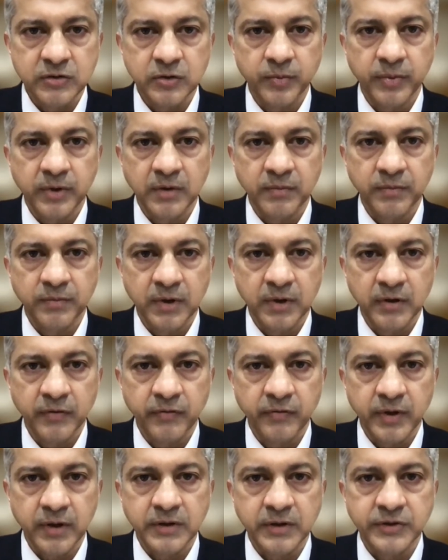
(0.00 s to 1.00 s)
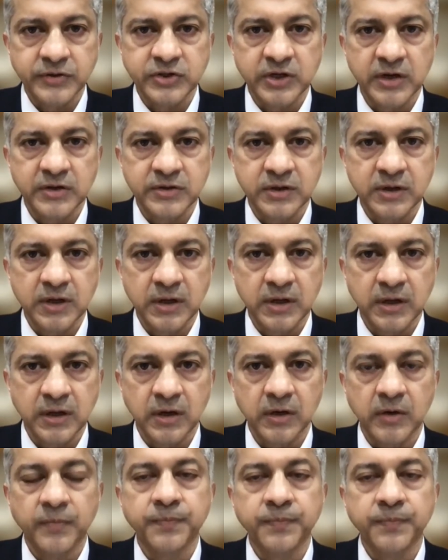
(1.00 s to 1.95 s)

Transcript: to bring behavioral change in India.